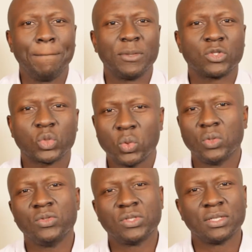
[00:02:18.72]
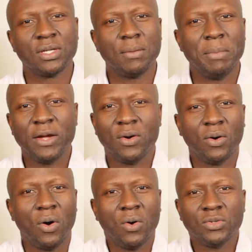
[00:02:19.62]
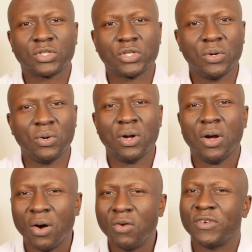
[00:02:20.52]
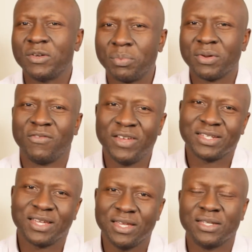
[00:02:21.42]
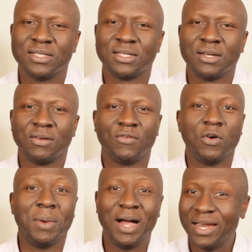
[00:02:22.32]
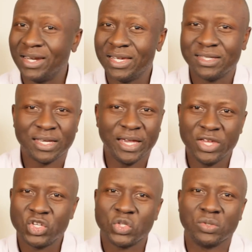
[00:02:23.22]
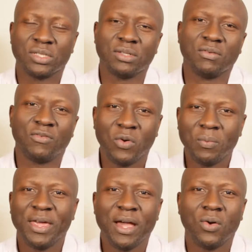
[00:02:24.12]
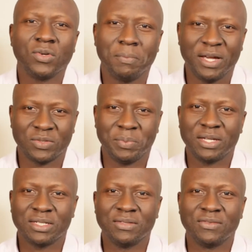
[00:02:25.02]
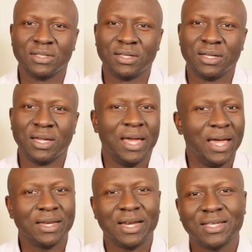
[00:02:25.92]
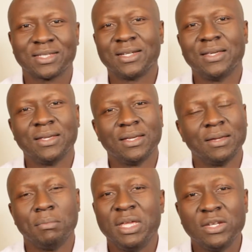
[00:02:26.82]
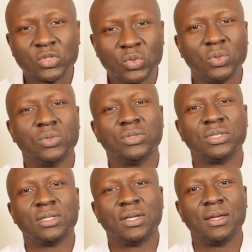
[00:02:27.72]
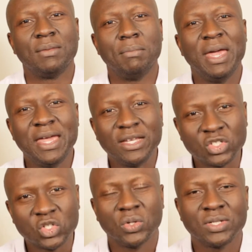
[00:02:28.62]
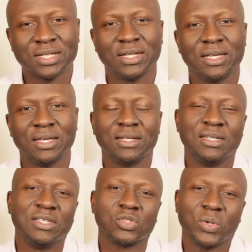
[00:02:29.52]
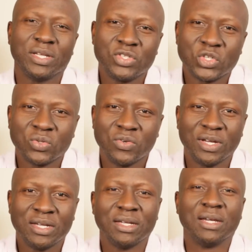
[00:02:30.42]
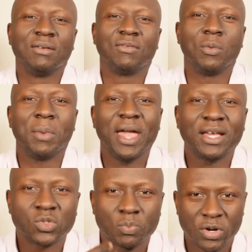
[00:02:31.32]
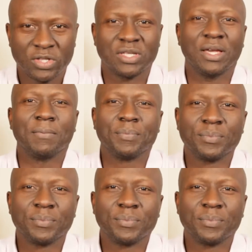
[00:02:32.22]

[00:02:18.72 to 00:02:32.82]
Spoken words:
Schools may also often prevent kids from analyzing issues from their own perspectives. And lastly, many schools may totally dissuade children from expressing